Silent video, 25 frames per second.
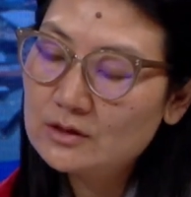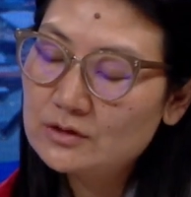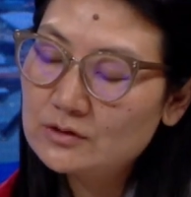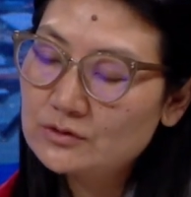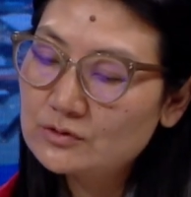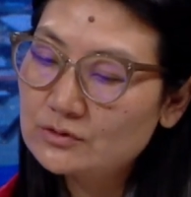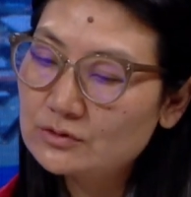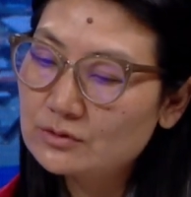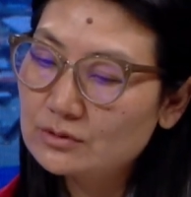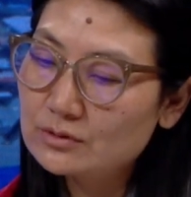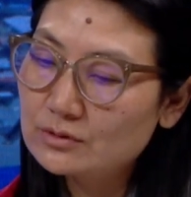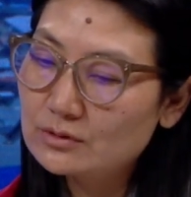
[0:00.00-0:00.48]

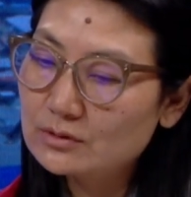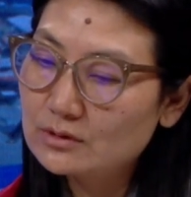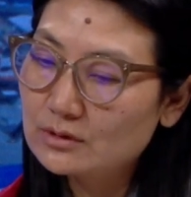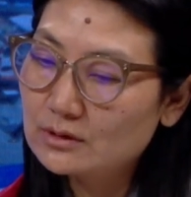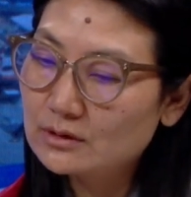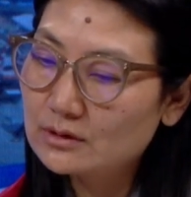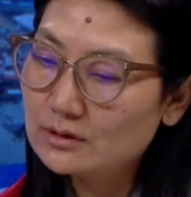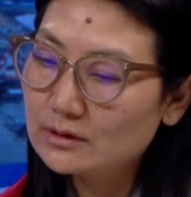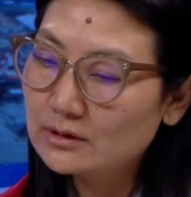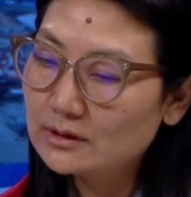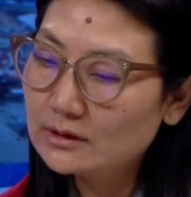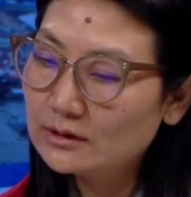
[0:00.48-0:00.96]

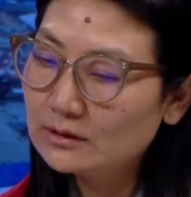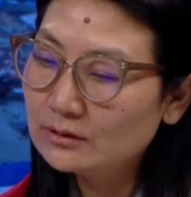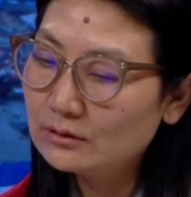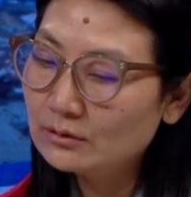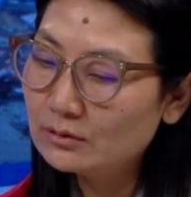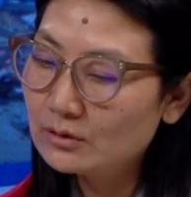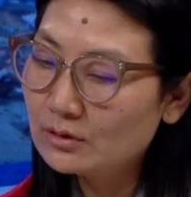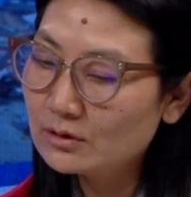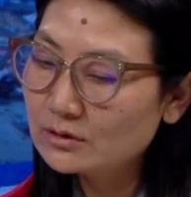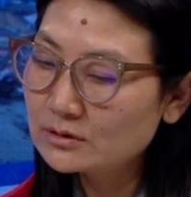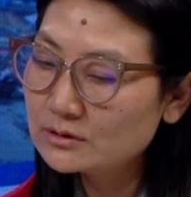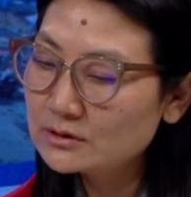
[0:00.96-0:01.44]
So in
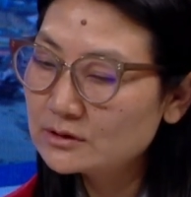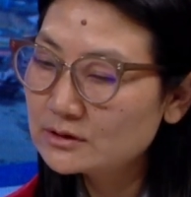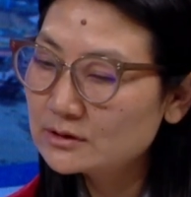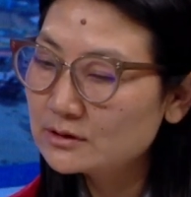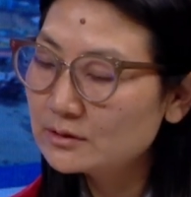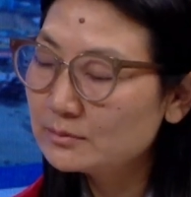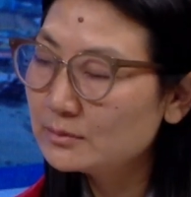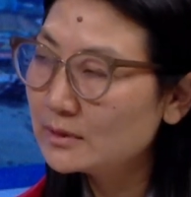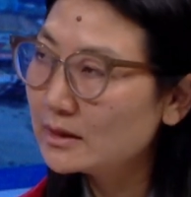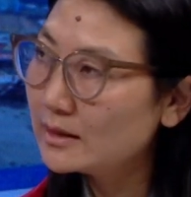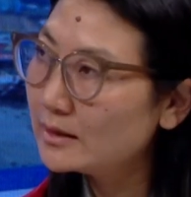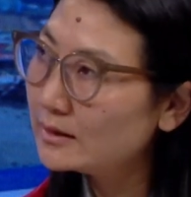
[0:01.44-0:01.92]
long
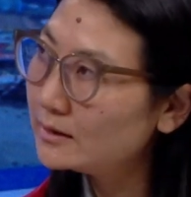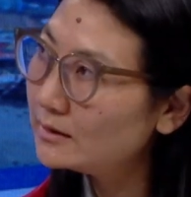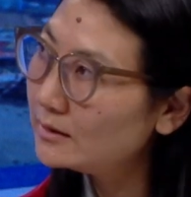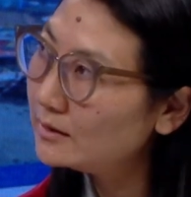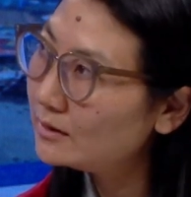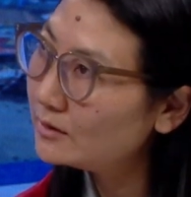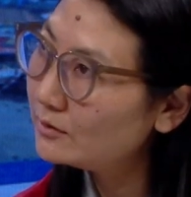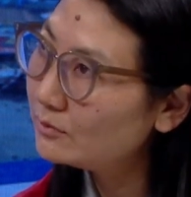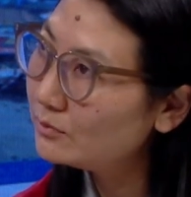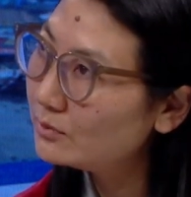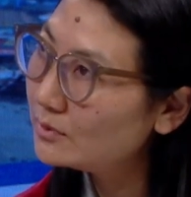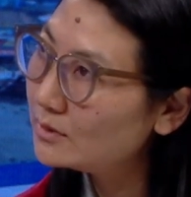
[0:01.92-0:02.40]
term, I
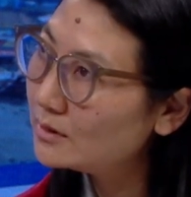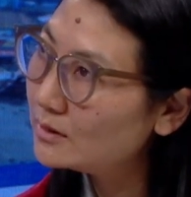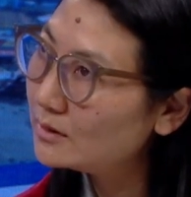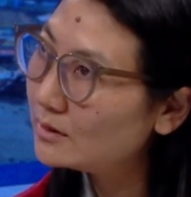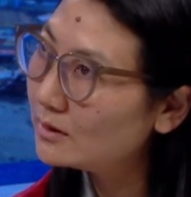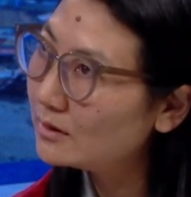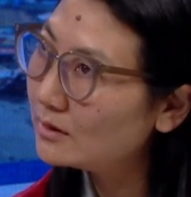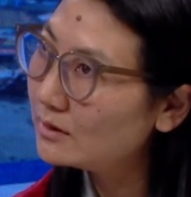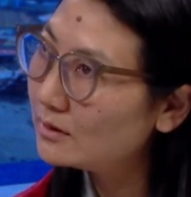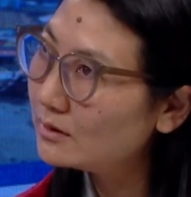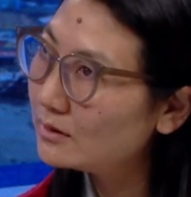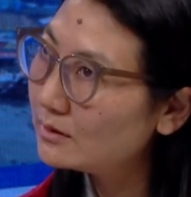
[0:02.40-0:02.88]
think we
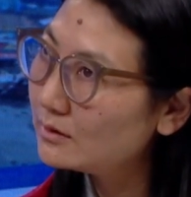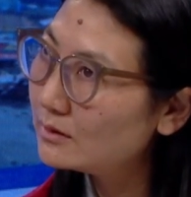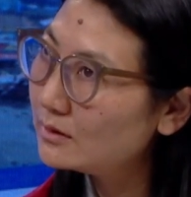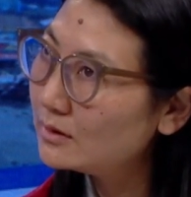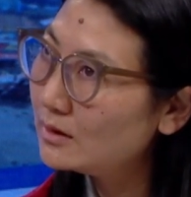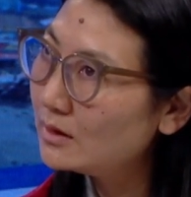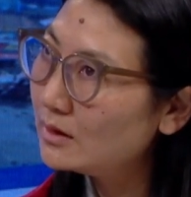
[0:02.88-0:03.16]
are